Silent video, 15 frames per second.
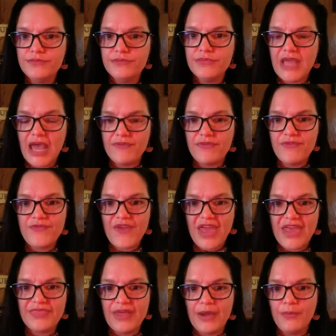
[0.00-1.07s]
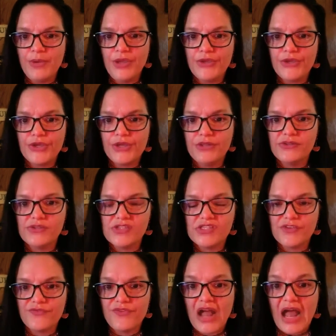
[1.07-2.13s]
having faith that we could
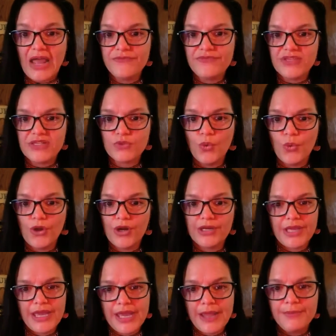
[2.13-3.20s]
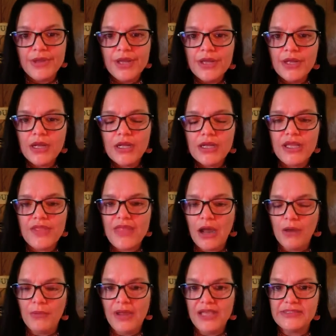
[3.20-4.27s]
survive this horror camp, and
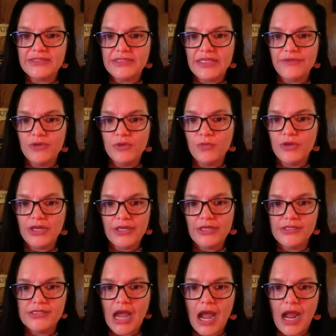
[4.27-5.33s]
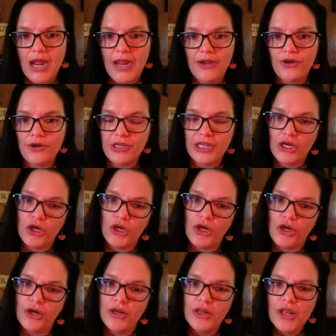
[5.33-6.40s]
that way Steven wouldn't die or get
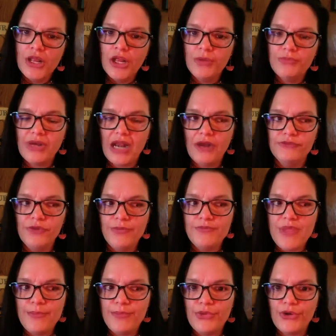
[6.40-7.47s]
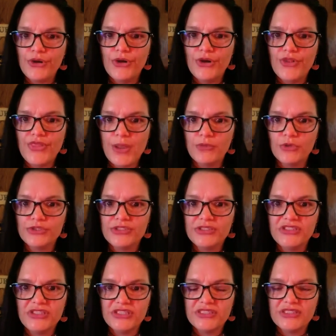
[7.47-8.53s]
hurt. But I remember there was
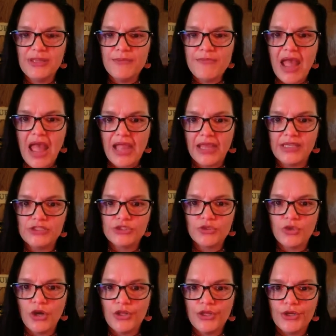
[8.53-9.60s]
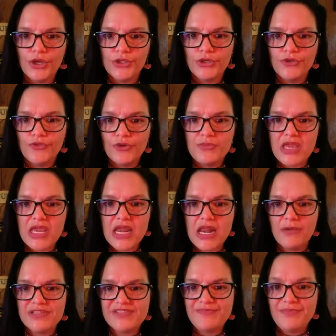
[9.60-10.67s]
just the maggots crawling all over me, and I
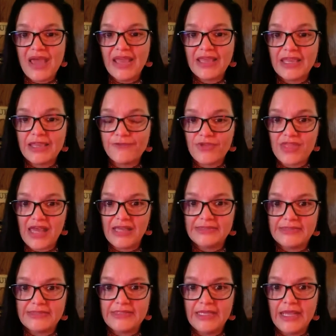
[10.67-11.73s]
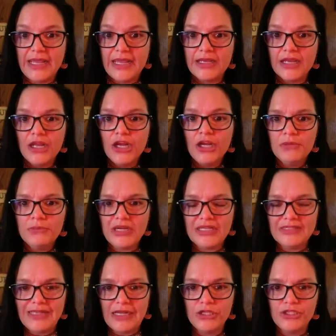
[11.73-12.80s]
was begging for that stick
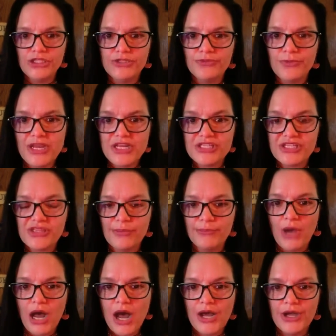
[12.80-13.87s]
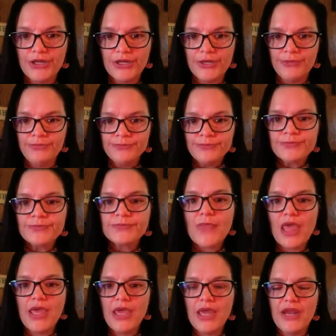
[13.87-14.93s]
because I couldn't reach the bottom.
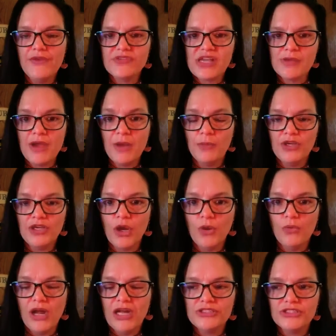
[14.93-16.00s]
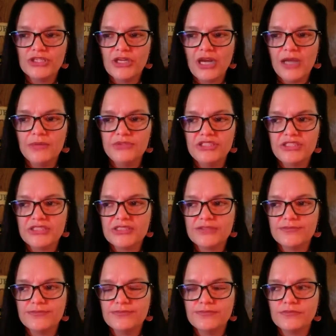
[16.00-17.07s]
And every time I would go under, I was just,
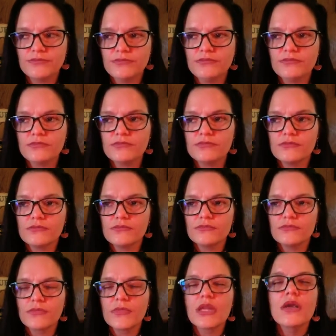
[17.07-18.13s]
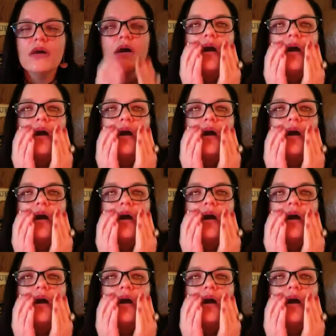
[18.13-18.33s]
God,